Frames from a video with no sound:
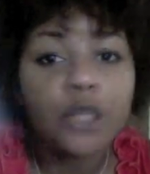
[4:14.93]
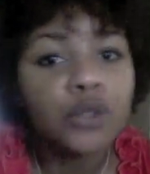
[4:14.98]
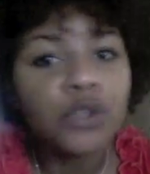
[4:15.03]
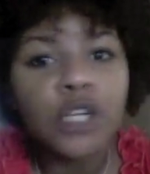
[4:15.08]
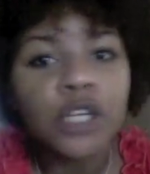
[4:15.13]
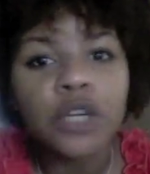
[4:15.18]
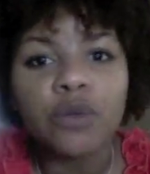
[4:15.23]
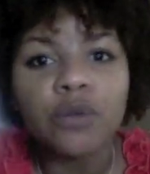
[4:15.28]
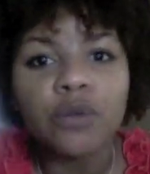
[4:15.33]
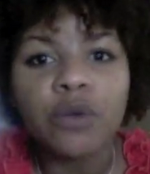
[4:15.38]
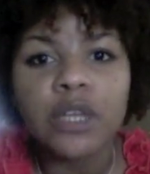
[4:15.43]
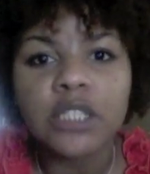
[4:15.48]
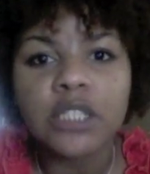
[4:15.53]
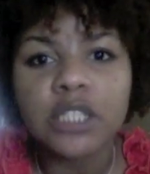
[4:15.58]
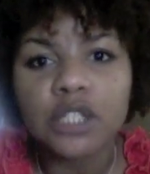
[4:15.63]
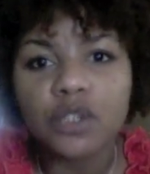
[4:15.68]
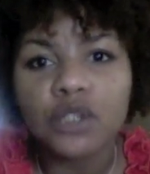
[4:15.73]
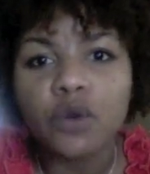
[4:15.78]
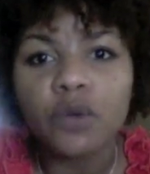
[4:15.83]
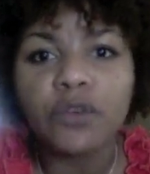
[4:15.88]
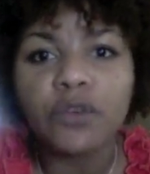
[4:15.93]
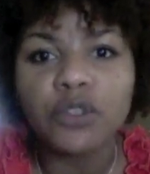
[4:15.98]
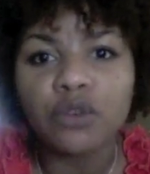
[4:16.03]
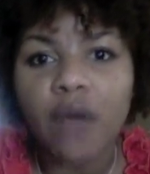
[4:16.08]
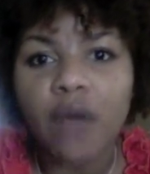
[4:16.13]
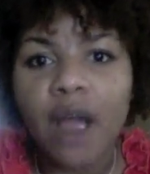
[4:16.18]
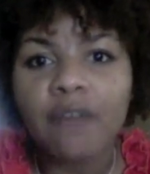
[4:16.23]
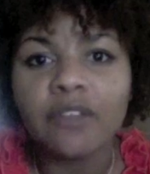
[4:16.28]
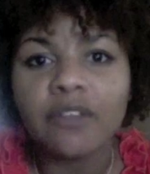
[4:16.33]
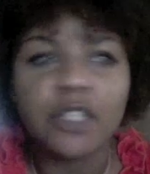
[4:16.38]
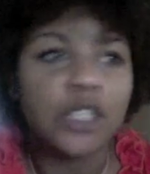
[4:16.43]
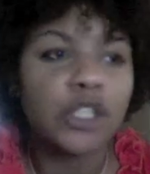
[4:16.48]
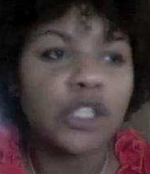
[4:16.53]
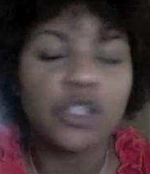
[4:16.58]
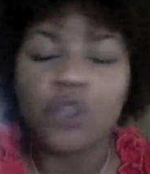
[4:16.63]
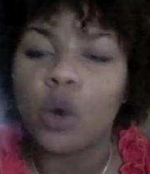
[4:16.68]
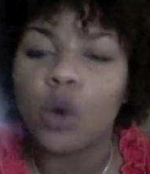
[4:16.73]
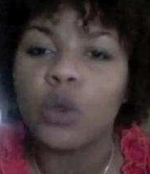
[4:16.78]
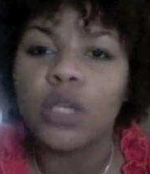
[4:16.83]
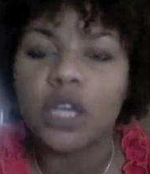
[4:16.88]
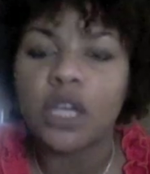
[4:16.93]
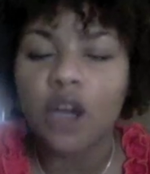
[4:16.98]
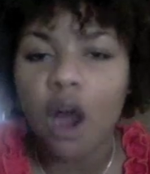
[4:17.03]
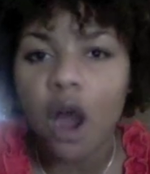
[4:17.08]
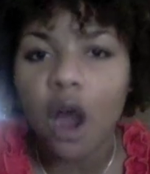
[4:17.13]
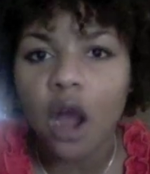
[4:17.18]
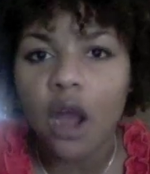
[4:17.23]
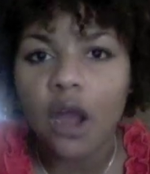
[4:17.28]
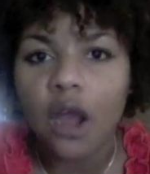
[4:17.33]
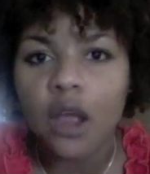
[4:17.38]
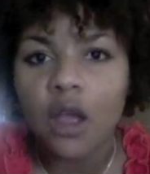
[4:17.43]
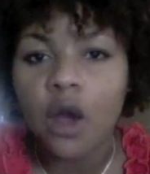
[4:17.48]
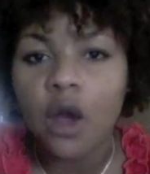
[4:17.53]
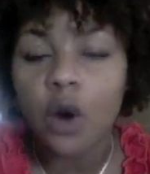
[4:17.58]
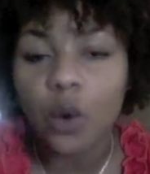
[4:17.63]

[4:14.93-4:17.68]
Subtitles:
you get arrested too for driving in a stolen car,